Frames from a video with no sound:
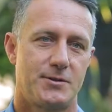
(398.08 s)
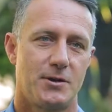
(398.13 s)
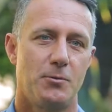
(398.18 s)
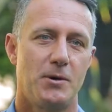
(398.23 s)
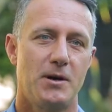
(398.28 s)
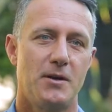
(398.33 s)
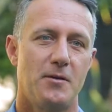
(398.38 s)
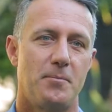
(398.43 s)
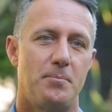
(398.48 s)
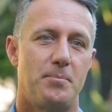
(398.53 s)
So
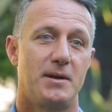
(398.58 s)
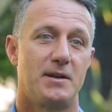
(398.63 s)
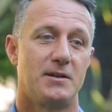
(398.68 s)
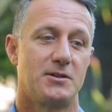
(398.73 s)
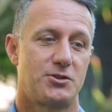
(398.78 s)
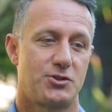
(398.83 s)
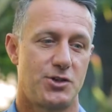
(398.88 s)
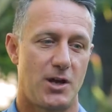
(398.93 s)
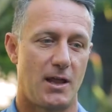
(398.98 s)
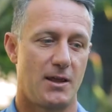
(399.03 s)
one of the
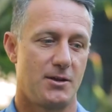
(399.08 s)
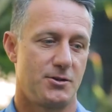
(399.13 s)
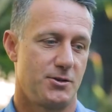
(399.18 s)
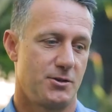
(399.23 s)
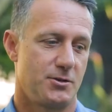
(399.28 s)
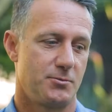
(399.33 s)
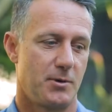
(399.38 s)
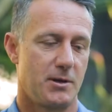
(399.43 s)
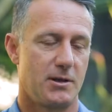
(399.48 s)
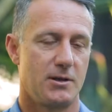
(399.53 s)
biggest
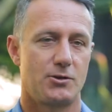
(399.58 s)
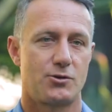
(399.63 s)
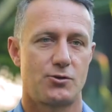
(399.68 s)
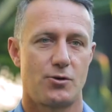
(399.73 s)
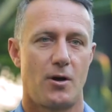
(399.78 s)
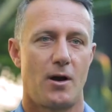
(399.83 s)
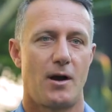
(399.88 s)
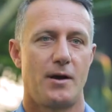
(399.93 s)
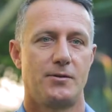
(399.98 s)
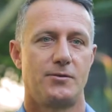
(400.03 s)
challenges when you're
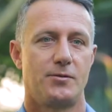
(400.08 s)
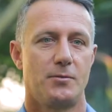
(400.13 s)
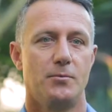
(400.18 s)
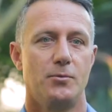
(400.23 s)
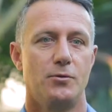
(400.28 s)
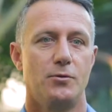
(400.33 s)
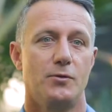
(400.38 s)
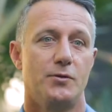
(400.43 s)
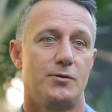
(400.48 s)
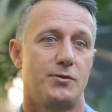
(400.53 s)
trying to
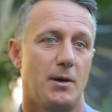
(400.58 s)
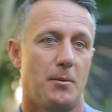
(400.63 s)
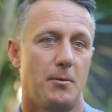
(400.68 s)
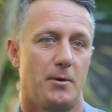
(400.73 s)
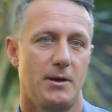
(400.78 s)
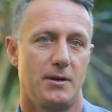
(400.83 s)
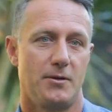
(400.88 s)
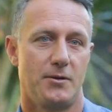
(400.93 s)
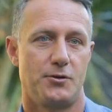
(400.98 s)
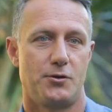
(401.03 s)
move
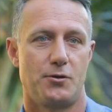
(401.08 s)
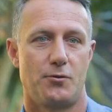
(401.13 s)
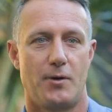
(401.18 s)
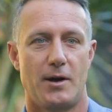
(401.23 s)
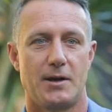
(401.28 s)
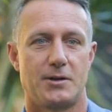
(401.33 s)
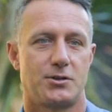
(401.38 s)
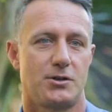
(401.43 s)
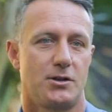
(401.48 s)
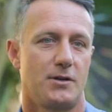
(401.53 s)
someone in the
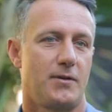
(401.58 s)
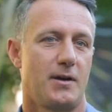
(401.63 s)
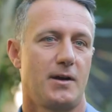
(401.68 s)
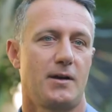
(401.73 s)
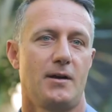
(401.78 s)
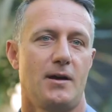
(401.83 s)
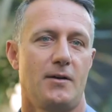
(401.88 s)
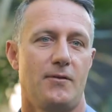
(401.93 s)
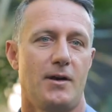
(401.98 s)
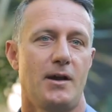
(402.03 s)
direction of
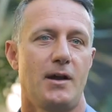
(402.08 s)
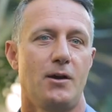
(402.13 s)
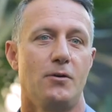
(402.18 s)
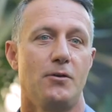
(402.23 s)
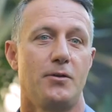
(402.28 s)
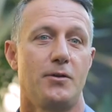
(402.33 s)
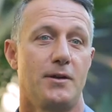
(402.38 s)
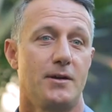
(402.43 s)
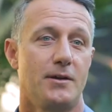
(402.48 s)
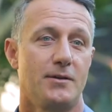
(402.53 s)
a, of a
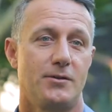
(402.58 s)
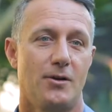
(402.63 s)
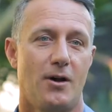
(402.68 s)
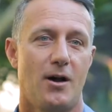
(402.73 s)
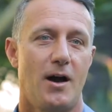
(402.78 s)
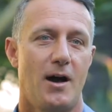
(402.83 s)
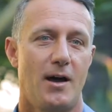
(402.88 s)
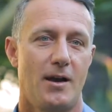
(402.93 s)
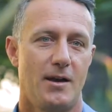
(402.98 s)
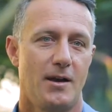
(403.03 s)
healthier
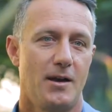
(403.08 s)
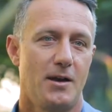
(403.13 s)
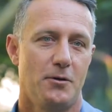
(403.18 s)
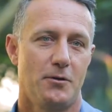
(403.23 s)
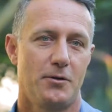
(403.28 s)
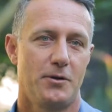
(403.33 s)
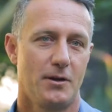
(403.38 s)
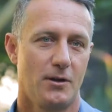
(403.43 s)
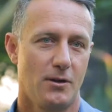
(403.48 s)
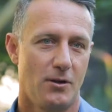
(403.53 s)
diet and a
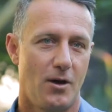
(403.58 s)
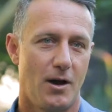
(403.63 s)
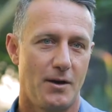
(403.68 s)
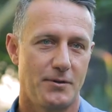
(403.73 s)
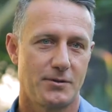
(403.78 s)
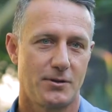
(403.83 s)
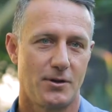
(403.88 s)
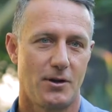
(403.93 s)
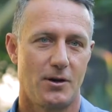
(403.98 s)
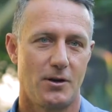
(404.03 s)
healthier
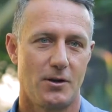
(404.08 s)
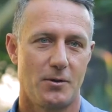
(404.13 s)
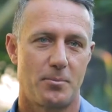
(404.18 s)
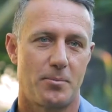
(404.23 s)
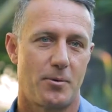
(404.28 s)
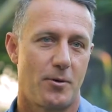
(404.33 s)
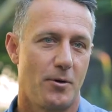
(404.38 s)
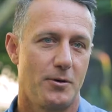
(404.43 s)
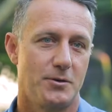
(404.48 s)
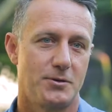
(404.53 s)
lifestyle
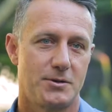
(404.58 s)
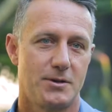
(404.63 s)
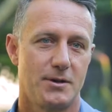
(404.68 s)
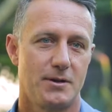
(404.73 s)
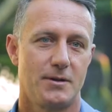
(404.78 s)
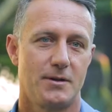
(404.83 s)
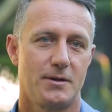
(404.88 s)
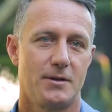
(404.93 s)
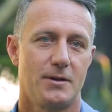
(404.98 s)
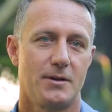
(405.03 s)
approach
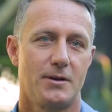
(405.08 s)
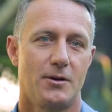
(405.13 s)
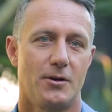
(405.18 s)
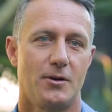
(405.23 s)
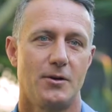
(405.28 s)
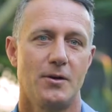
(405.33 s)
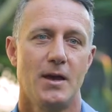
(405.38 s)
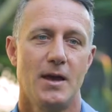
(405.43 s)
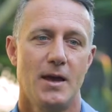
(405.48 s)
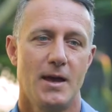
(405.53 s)
that, you
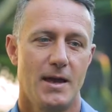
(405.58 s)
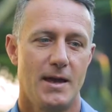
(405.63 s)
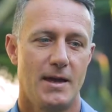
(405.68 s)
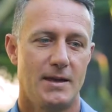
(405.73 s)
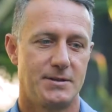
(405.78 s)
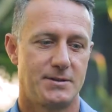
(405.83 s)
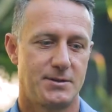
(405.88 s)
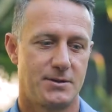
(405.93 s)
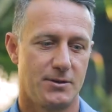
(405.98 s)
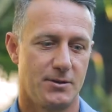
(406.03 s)
know,
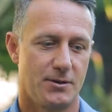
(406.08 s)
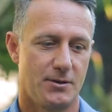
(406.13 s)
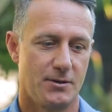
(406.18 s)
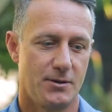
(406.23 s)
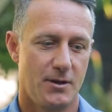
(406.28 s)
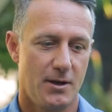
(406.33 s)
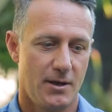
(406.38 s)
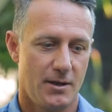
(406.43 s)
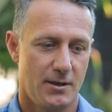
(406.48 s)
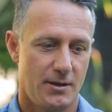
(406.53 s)
is to
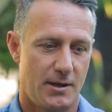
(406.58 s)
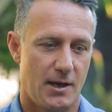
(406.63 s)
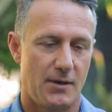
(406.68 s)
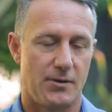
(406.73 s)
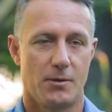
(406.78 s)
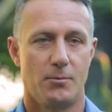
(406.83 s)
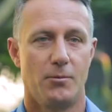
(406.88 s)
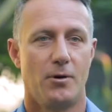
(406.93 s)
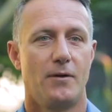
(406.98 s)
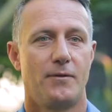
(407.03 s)
get
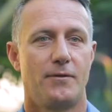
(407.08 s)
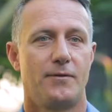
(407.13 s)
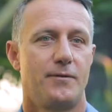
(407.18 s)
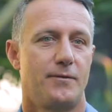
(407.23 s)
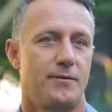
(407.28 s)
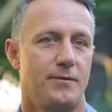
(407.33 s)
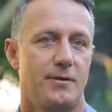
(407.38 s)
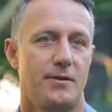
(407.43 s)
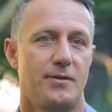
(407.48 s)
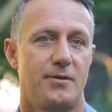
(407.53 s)
them off
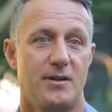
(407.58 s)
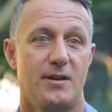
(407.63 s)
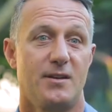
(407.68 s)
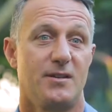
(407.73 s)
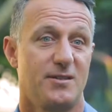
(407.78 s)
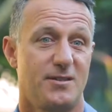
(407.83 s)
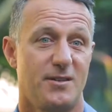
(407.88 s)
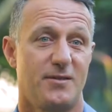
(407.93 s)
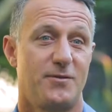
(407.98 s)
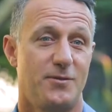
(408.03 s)
the
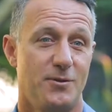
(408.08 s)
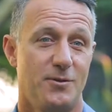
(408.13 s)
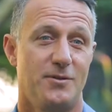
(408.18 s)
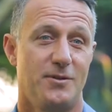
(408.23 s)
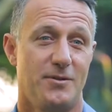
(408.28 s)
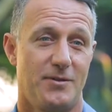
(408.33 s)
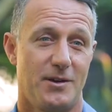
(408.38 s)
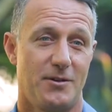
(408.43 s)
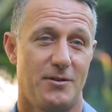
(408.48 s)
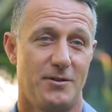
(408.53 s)
things, the foods
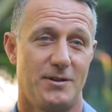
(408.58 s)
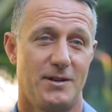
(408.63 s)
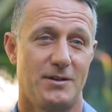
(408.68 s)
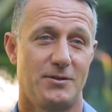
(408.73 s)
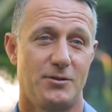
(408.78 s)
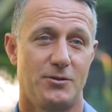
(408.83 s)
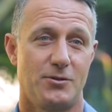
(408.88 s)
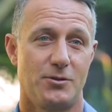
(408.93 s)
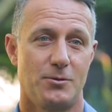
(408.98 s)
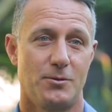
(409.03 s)
that they're
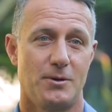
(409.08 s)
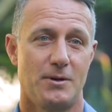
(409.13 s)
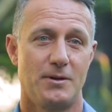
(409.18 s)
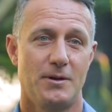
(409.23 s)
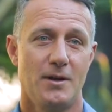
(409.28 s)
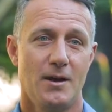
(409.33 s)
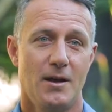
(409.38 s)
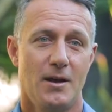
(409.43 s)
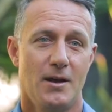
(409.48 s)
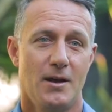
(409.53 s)
addicted to. And
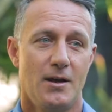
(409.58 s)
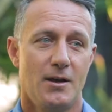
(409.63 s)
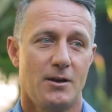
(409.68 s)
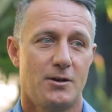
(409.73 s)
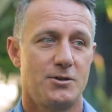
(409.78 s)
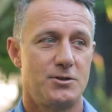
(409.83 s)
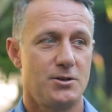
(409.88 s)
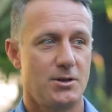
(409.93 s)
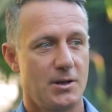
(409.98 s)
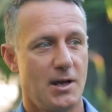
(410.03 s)

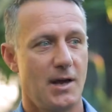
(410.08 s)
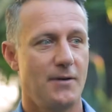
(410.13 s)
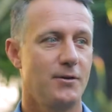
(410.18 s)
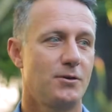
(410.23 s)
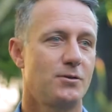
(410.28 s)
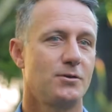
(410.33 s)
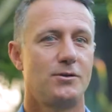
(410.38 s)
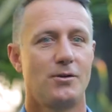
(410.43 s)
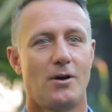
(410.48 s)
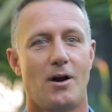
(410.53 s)
because you can have a
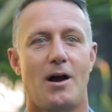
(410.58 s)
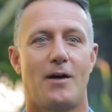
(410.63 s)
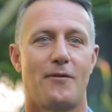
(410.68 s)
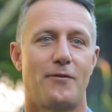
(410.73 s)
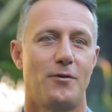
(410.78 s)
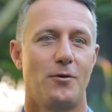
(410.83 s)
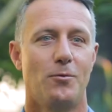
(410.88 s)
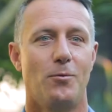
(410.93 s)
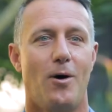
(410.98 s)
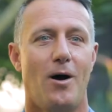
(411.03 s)
good diet
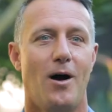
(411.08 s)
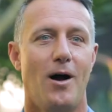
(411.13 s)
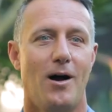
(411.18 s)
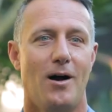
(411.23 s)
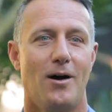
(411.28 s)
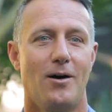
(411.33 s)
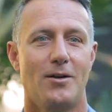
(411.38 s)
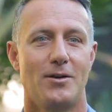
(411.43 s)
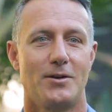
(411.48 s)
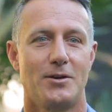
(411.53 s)
for a
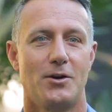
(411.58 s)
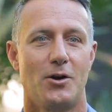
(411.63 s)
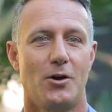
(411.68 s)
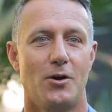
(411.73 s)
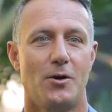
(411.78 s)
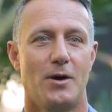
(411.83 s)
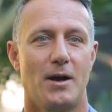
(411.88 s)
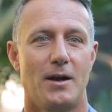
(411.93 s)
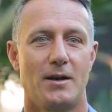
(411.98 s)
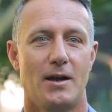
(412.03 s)
while, you
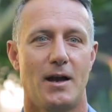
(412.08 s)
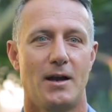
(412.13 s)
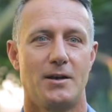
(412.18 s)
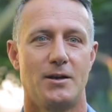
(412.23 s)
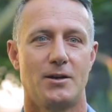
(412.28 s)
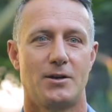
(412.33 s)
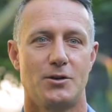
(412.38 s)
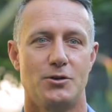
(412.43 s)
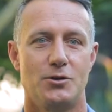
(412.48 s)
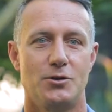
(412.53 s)
know, and, and
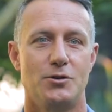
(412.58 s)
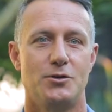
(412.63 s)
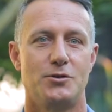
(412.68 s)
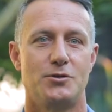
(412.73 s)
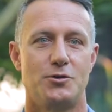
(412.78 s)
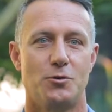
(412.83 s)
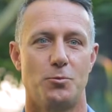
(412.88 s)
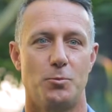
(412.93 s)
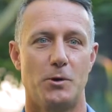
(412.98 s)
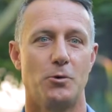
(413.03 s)
you can
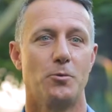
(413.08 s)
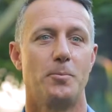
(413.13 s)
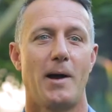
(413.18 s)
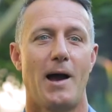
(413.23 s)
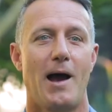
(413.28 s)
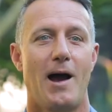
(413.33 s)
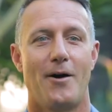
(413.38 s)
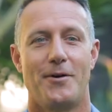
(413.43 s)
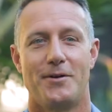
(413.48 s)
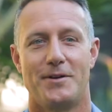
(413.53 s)
use your
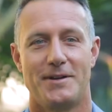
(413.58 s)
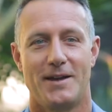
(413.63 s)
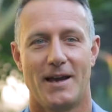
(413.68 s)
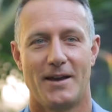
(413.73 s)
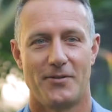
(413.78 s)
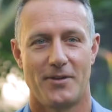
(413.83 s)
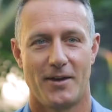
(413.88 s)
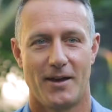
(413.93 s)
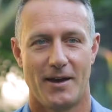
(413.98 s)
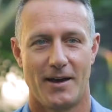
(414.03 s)
willpower to
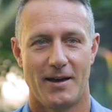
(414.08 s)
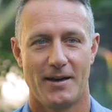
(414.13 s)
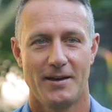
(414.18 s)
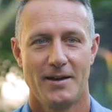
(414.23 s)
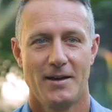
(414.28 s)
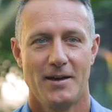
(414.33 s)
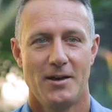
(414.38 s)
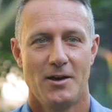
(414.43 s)
get there.